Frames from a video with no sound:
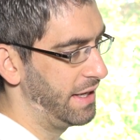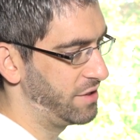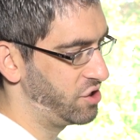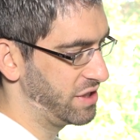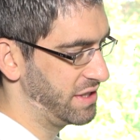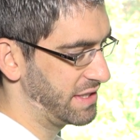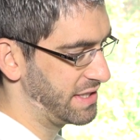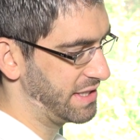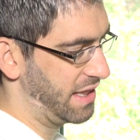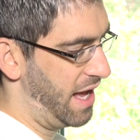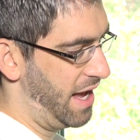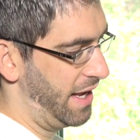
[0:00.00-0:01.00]
it's just a
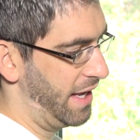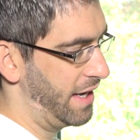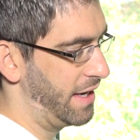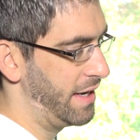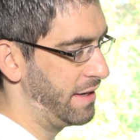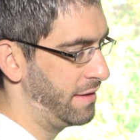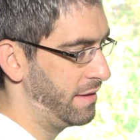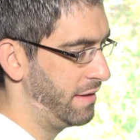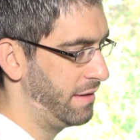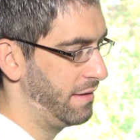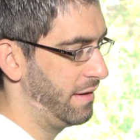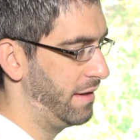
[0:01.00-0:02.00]
slot in and
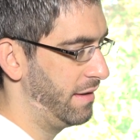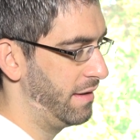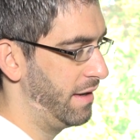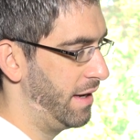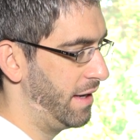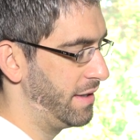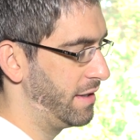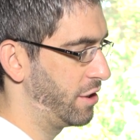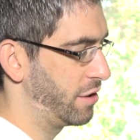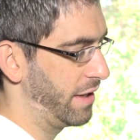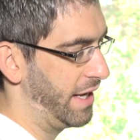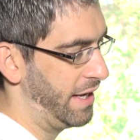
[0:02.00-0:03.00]
uh,
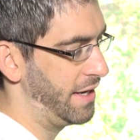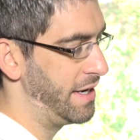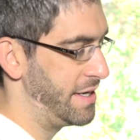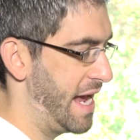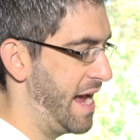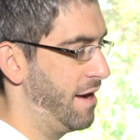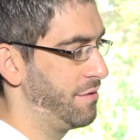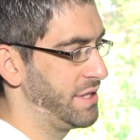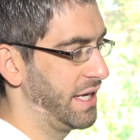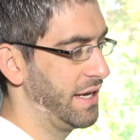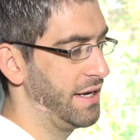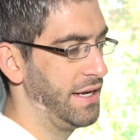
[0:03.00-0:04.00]
or in and down
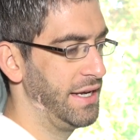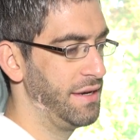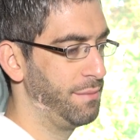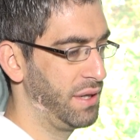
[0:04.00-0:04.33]
to get it into